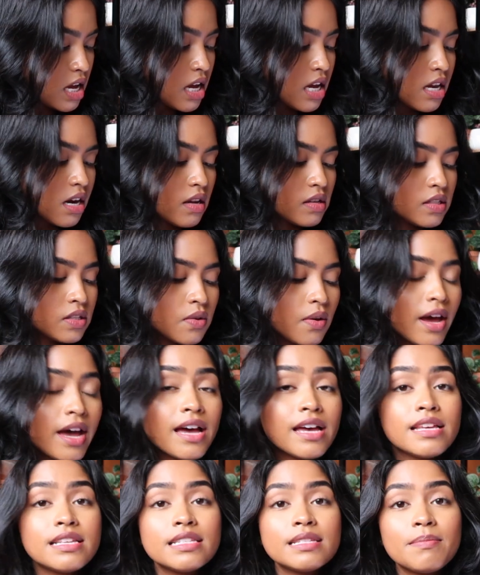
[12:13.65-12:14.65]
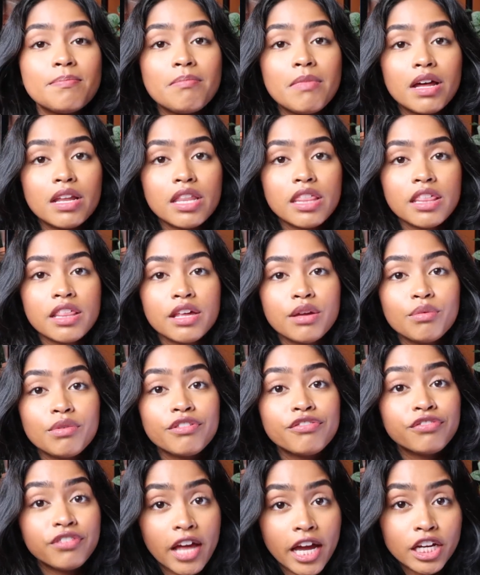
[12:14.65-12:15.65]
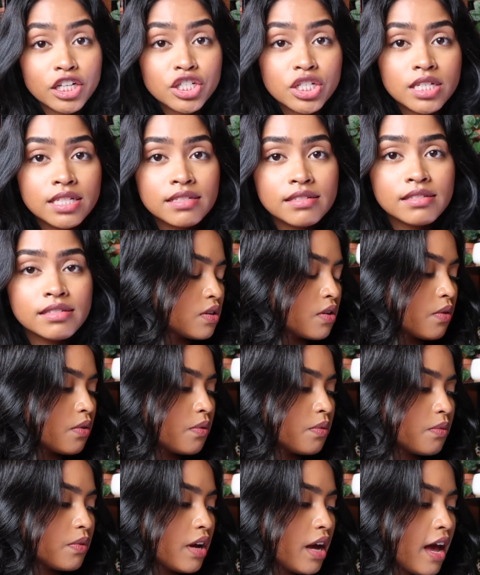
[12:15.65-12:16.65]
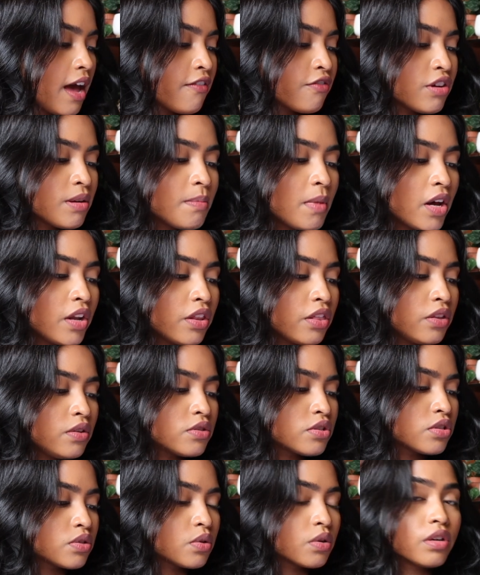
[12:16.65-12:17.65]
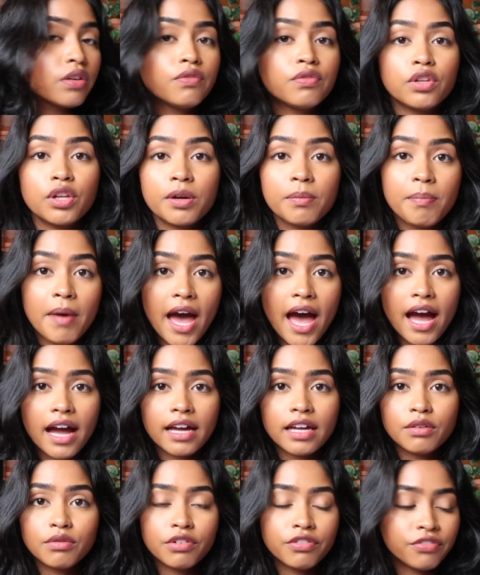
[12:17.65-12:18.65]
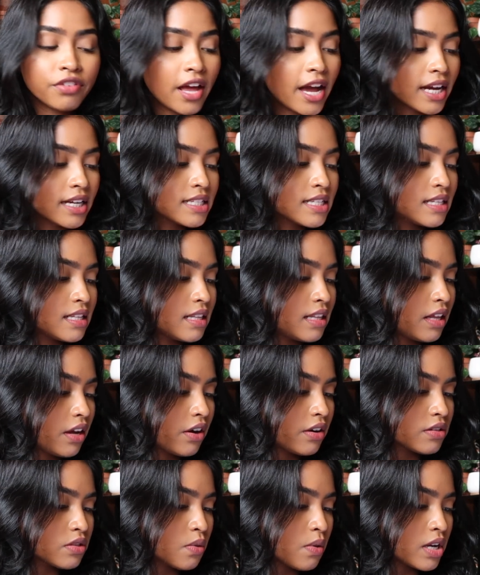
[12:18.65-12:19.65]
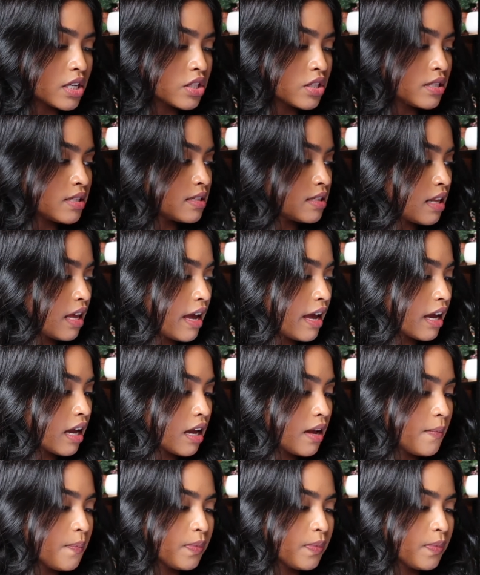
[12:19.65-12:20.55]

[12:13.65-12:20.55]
It also has monthly reflections, so every month you just sort of look back and reflect, and there's questions like,